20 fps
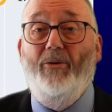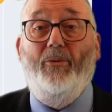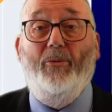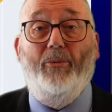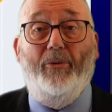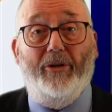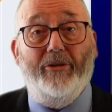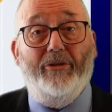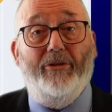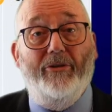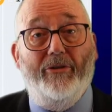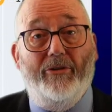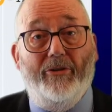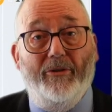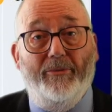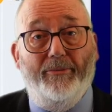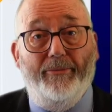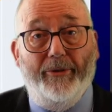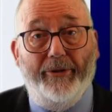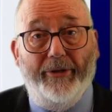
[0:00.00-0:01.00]
what you
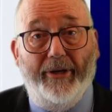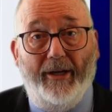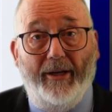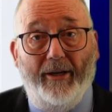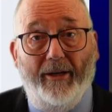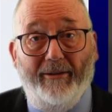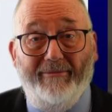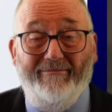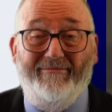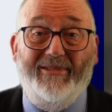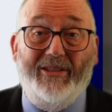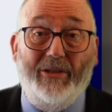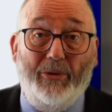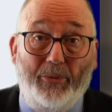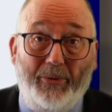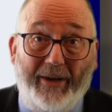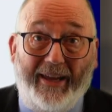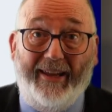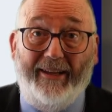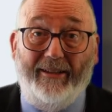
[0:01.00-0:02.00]
should put on, to
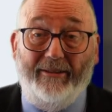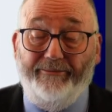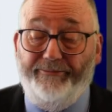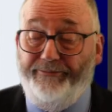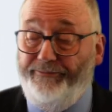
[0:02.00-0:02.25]
wear.